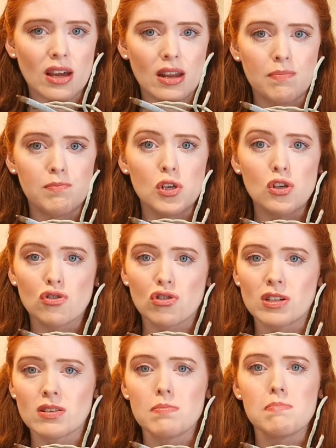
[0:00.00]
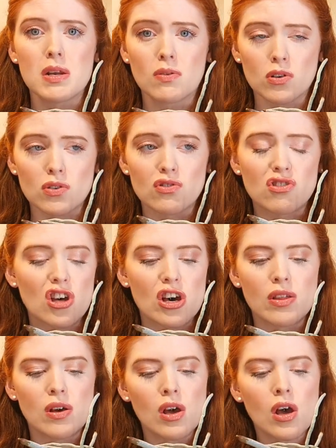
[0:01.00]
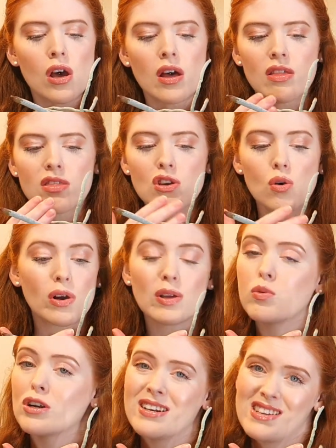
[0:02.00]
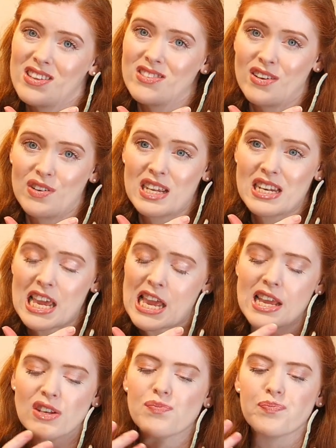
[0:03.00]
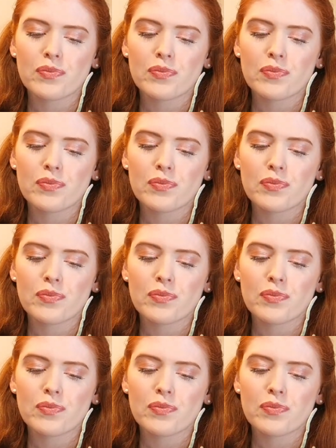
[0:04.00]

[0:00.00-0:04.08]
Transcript: and nutrients and minerals that the orchid wouldn't necessarily need.